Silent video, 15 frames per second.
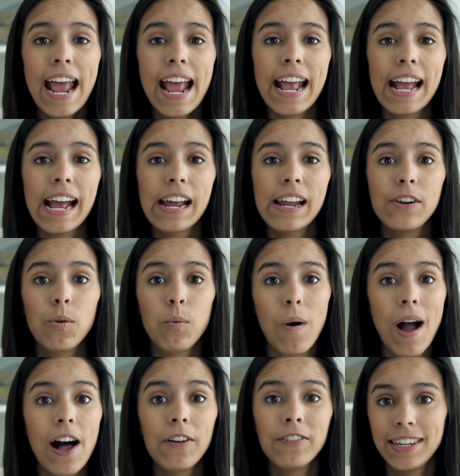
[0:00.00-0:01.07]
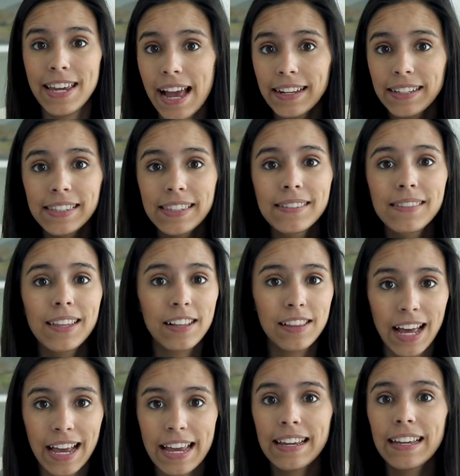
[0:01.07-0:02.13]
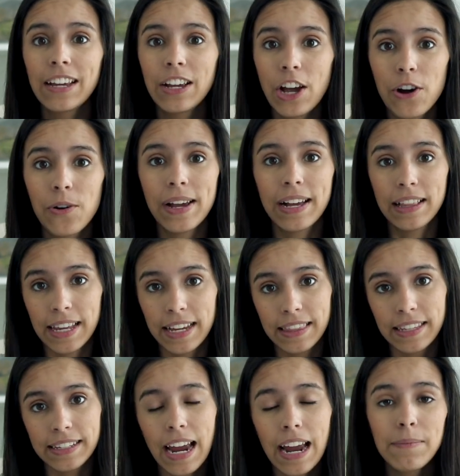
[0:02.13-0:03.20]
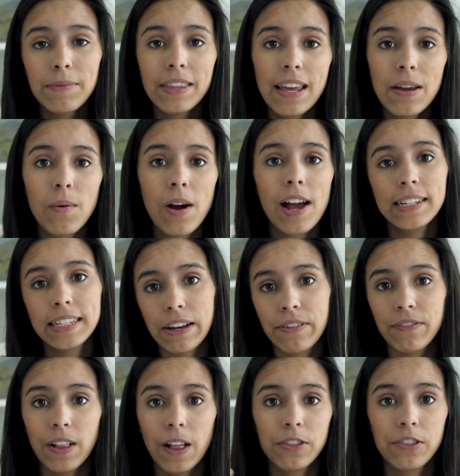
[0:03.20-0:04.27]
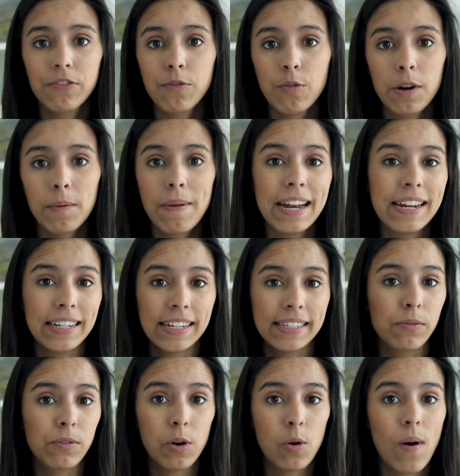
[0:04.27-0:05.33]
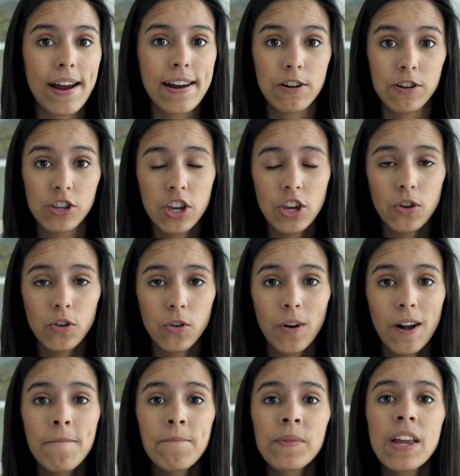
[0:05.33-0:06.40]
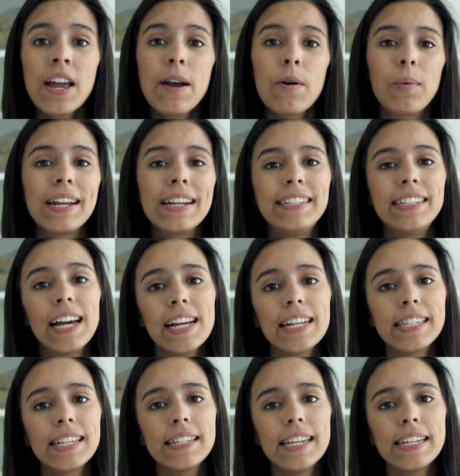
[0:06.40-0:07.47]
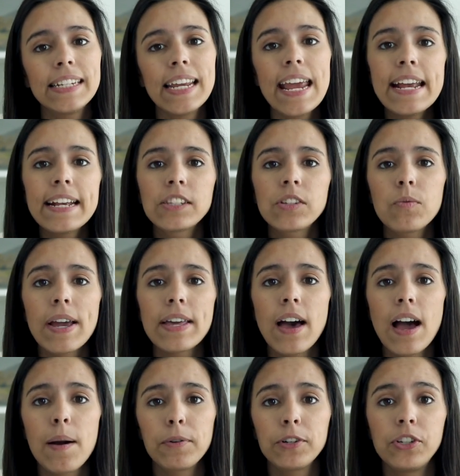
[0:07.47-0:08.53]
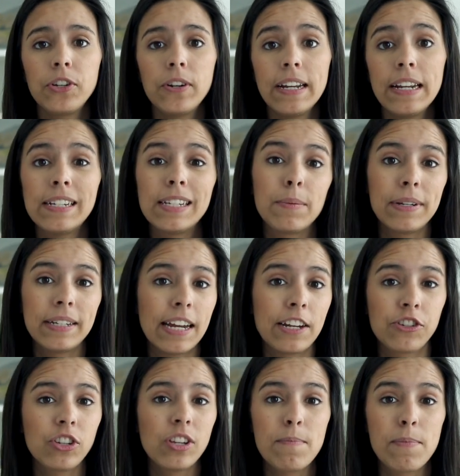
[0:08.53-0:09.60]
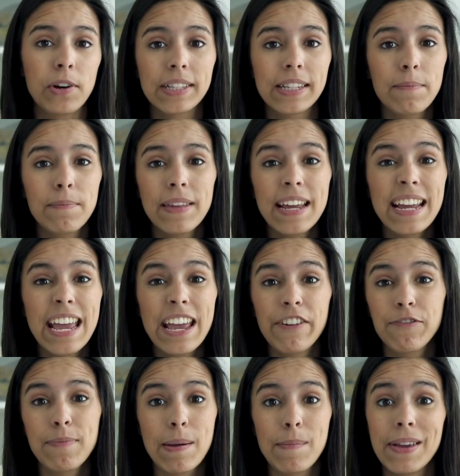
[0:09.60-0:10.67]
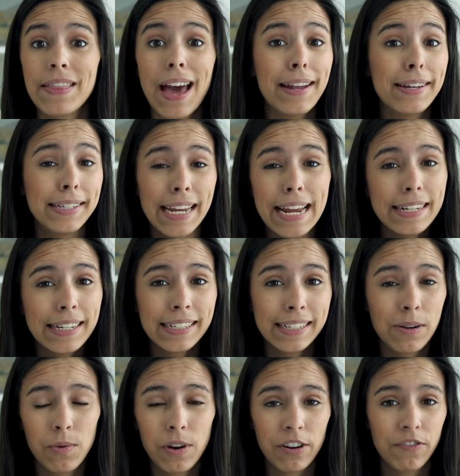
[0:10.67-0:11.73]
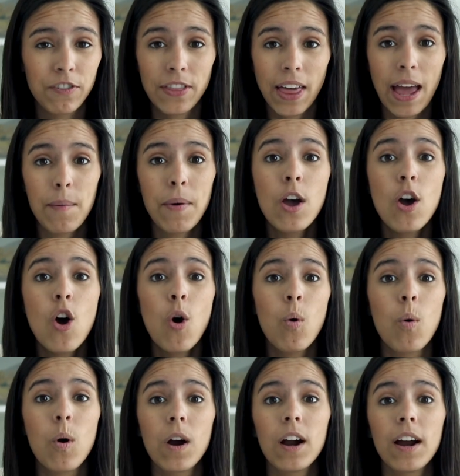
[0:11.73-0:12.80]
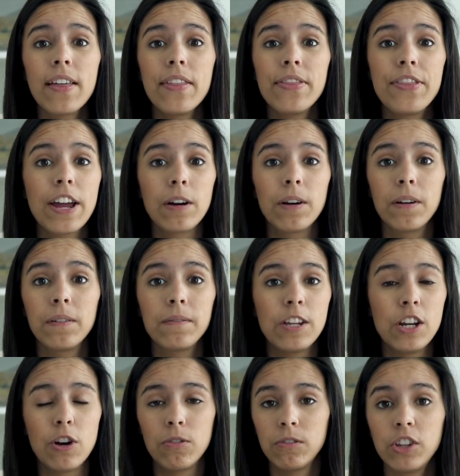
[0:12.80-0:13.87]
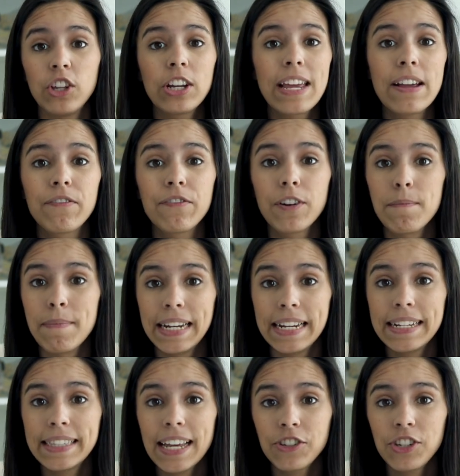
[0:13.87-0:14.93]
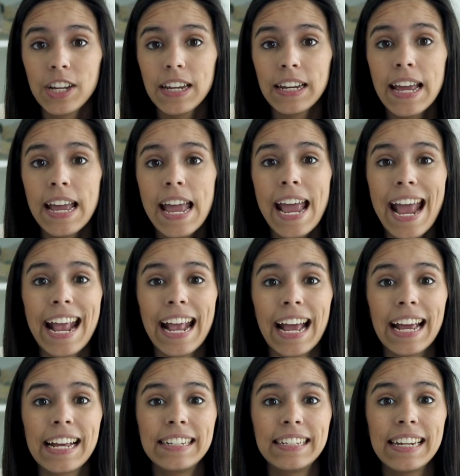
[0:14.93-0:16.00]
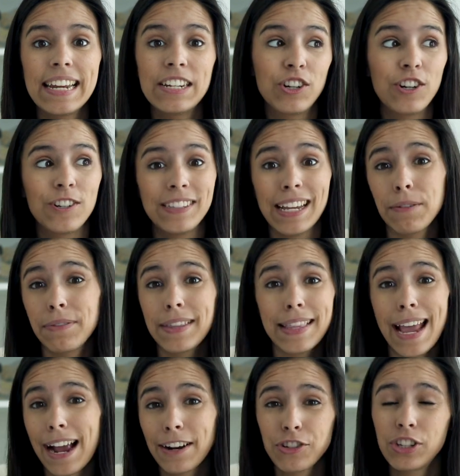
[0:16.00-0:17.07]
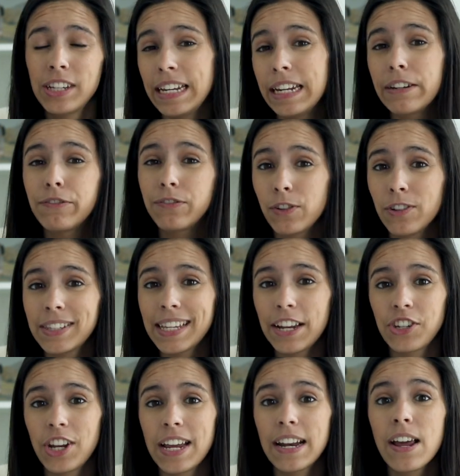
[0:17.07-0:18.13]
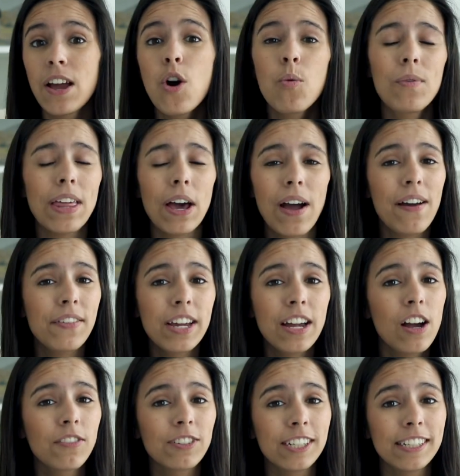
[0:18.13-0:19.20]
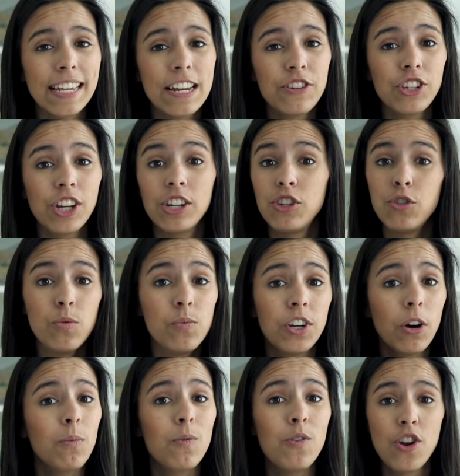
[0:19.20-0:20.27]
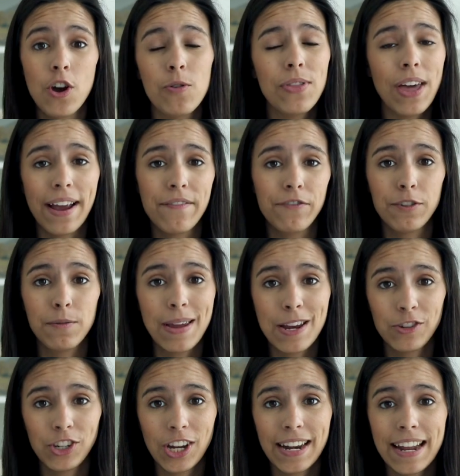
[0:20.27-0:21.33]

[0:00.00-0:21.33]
And while, yes, the client can go and click the time that they want and fill out the form and it doesn't require you, what it does is it takes away the opportunity to potentially book something if maybe that date doesn't work for them or they're, you know, looking for mini session and it turns out that they actually need a full session without having conversation, you don't know that information.